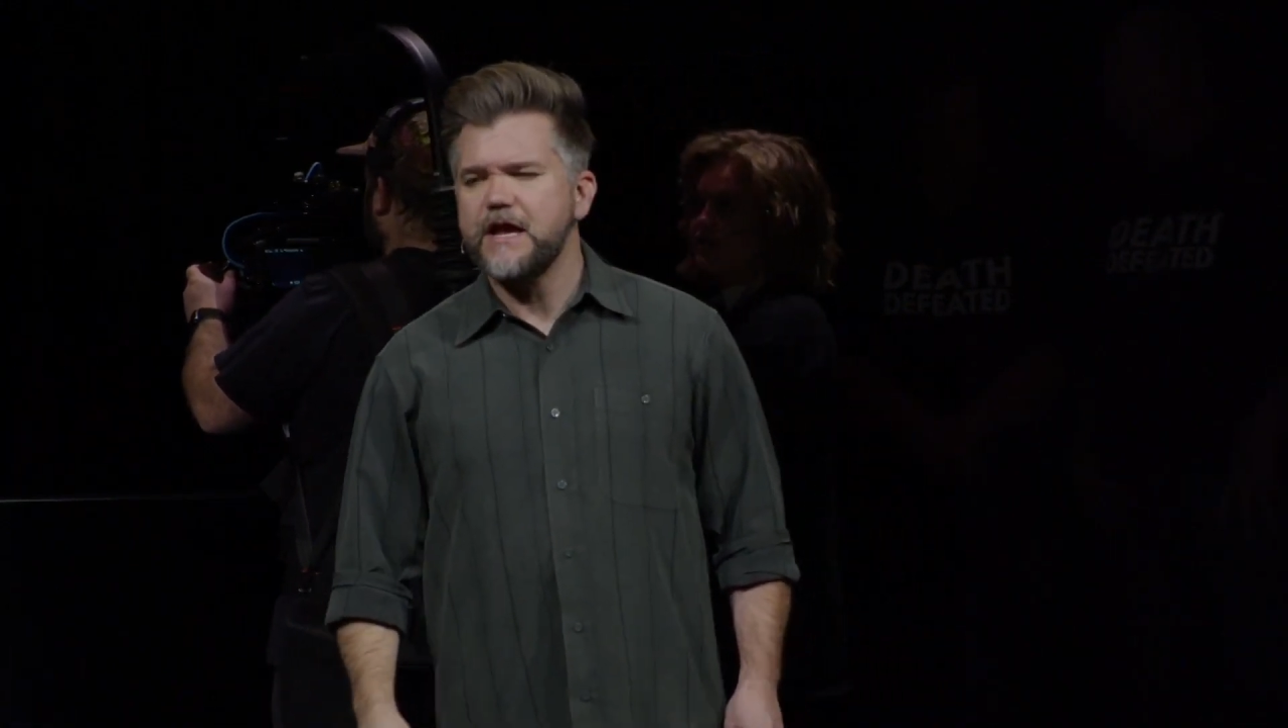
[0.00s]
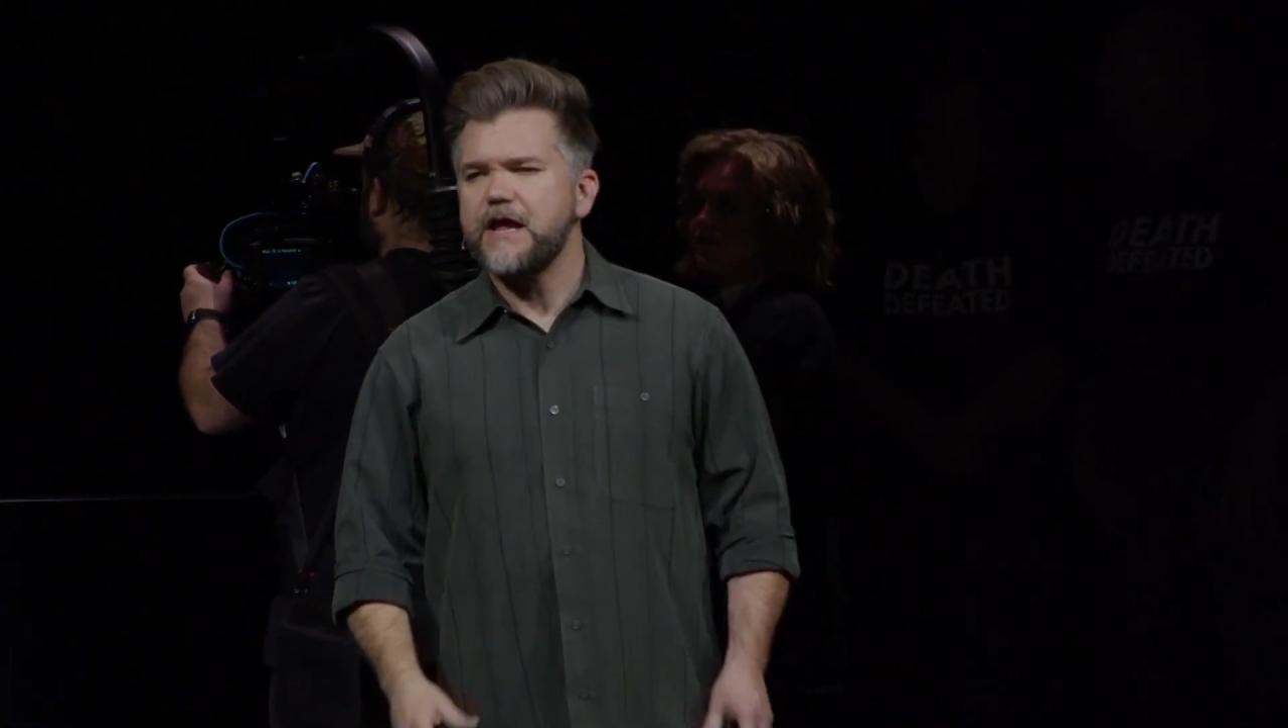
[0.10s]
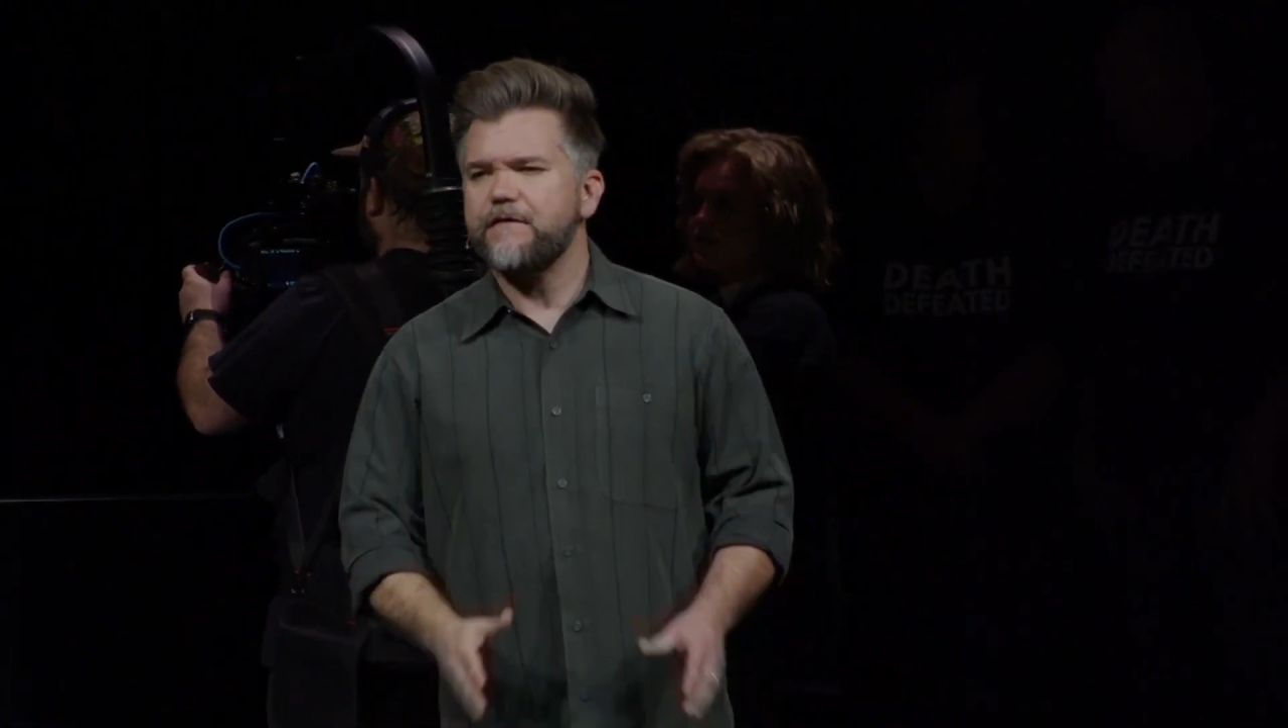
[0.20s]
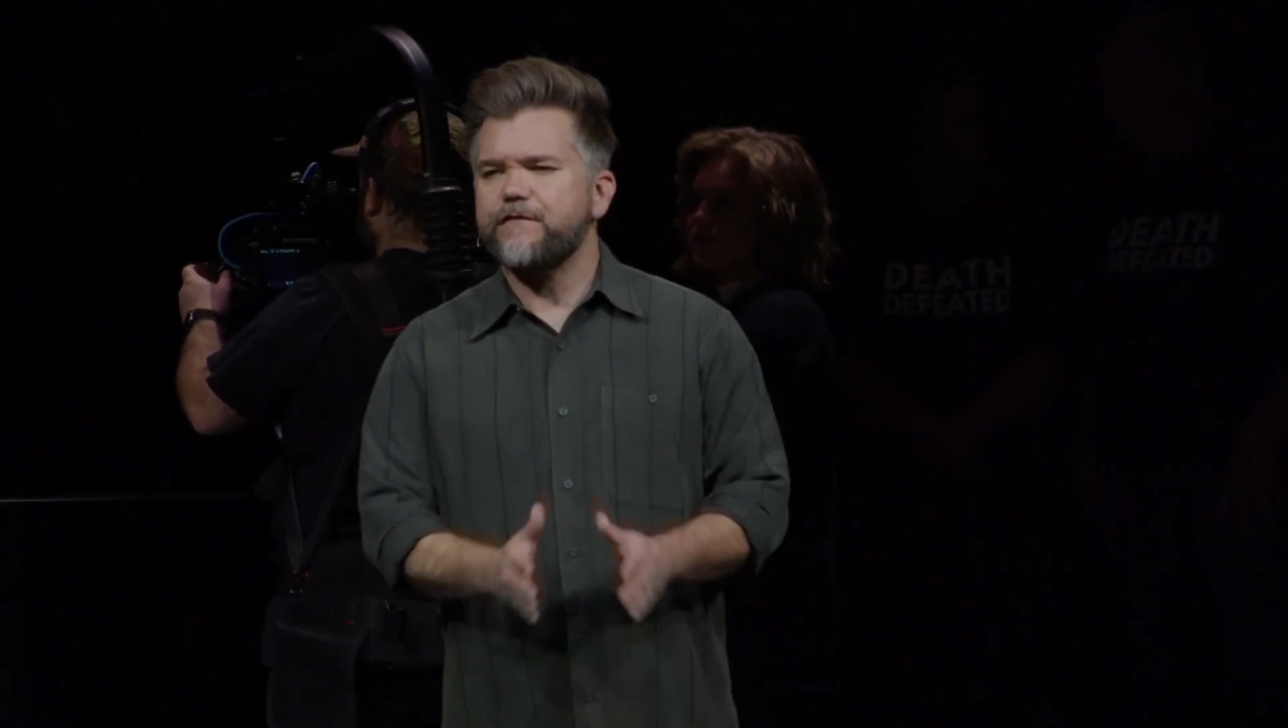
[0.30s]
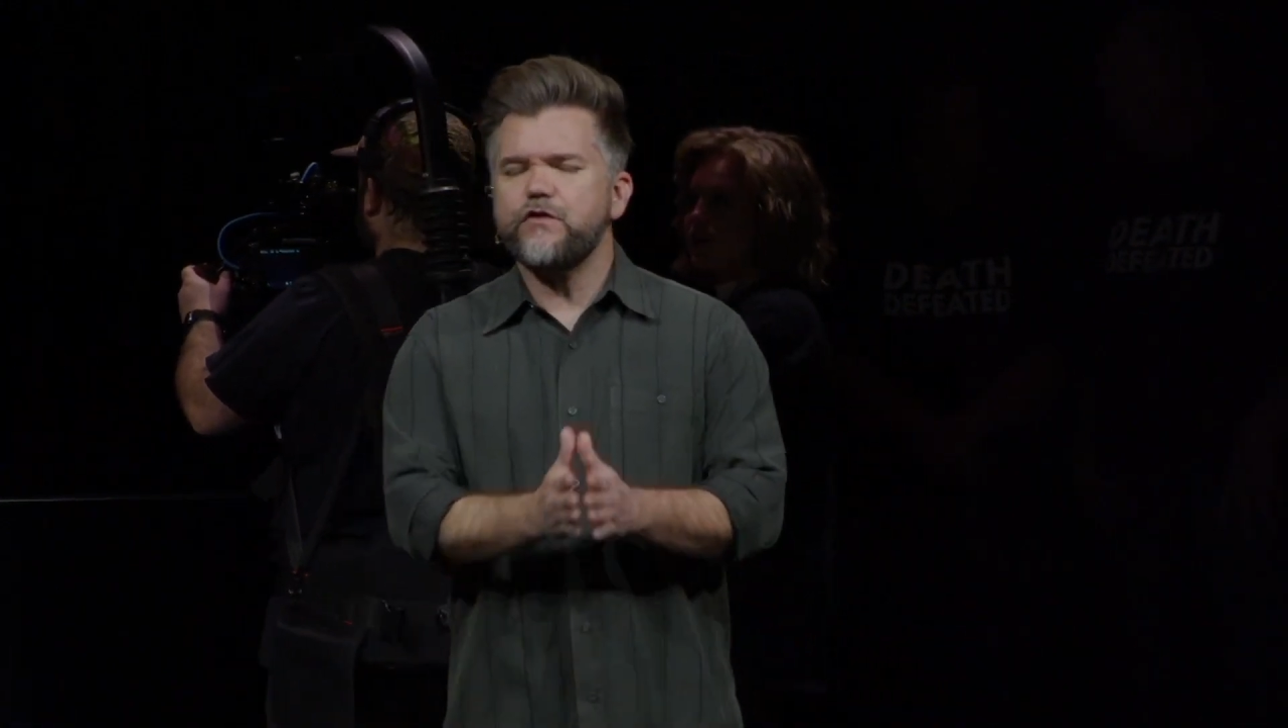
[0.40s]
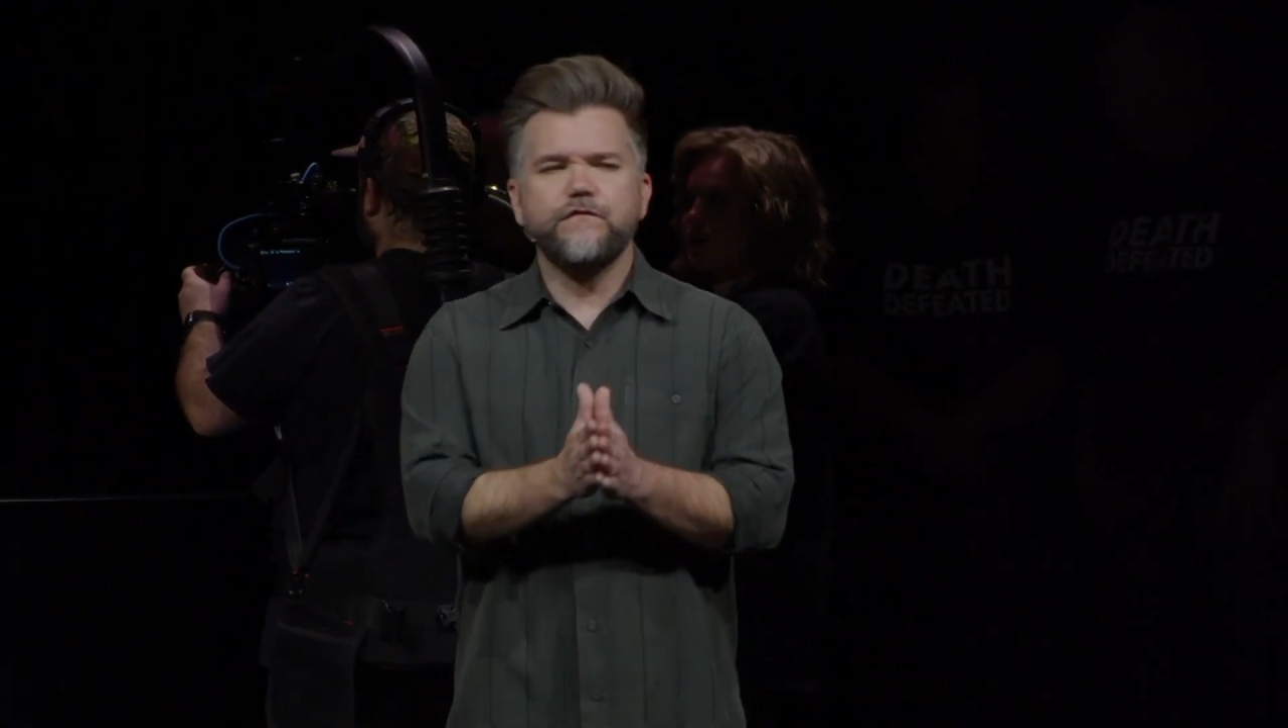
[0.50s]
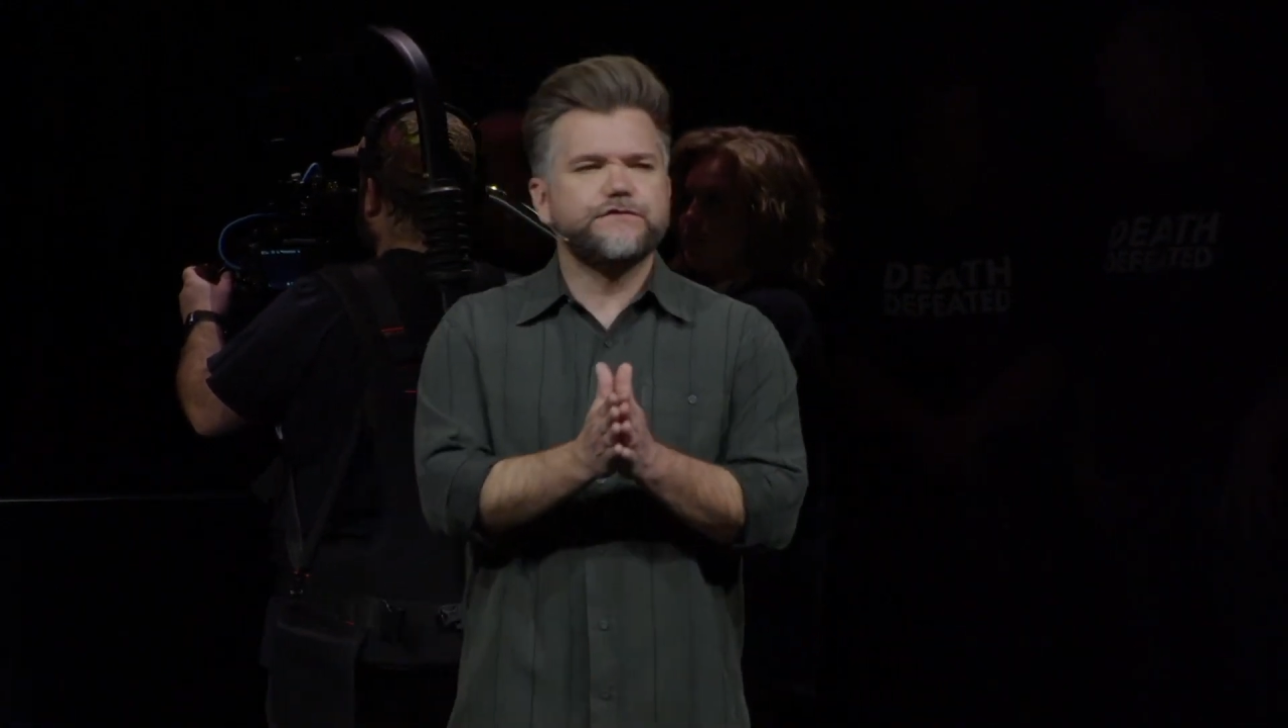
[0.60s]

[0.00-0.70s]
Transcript: If you've